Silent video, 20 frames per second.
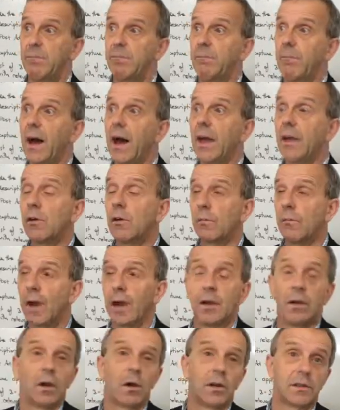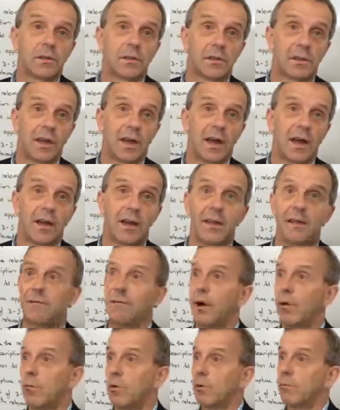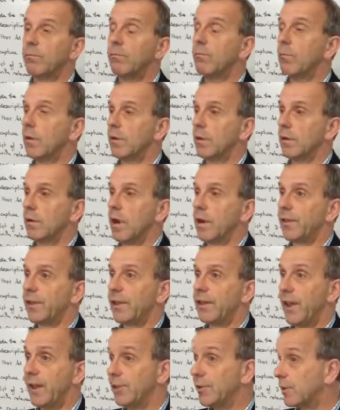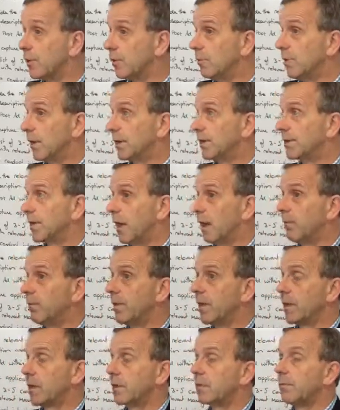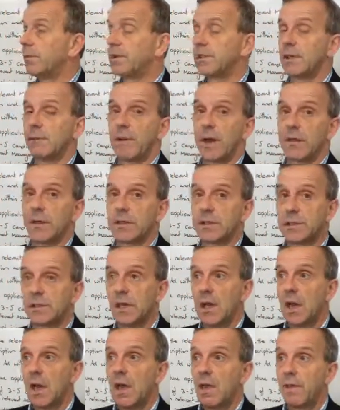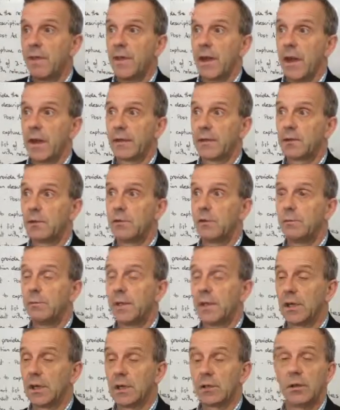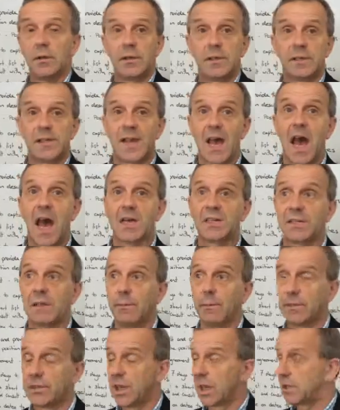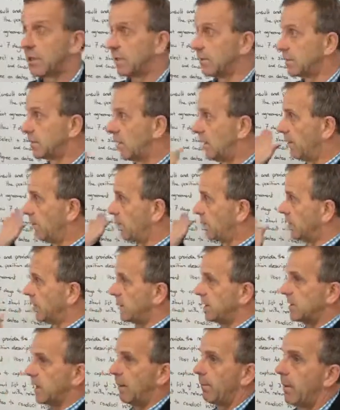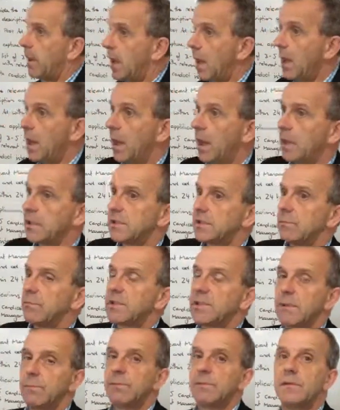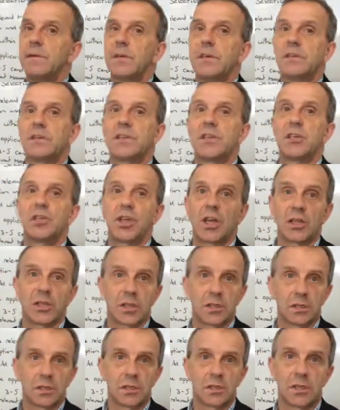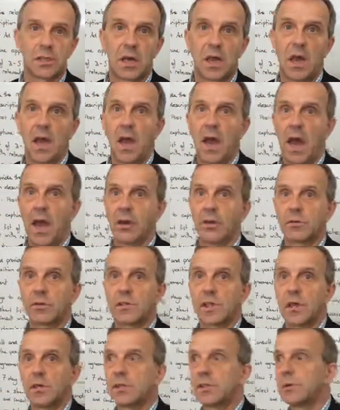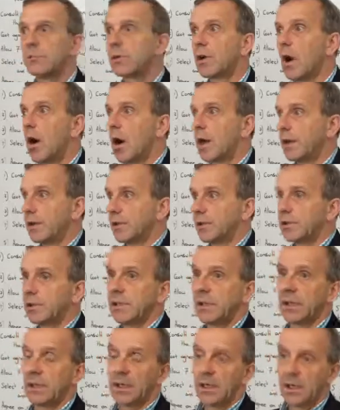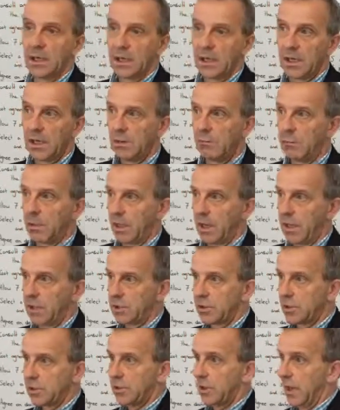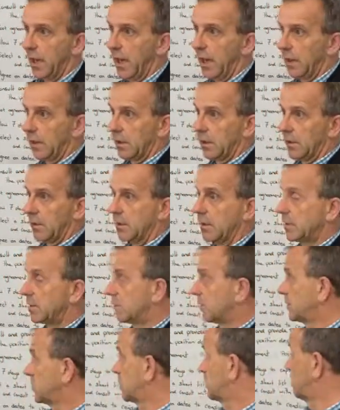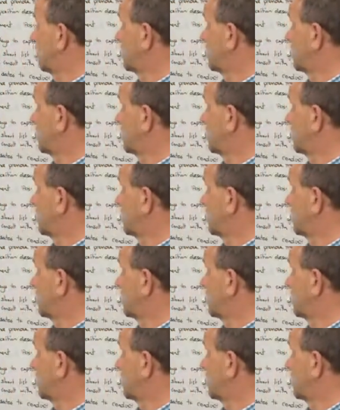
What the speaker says: may or may not evolve. Well, more than likely they do, but there could be some others that could be included as objectives. So I'll put these up as some suggestions and also some guidance in relation to handling these sorts of